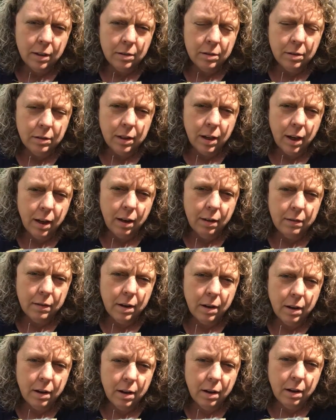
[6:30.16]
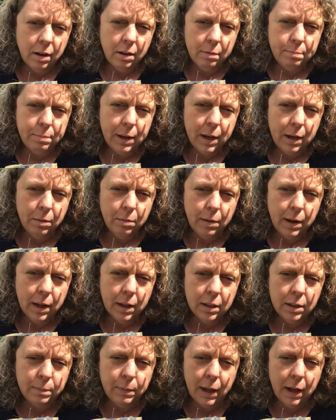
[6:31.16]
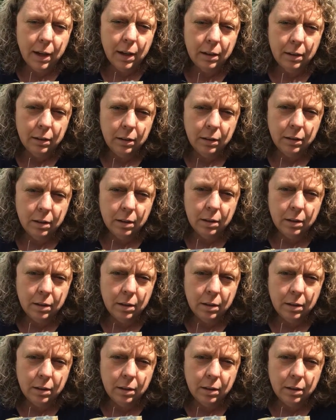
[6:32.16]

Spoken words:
So they have a big wingspan,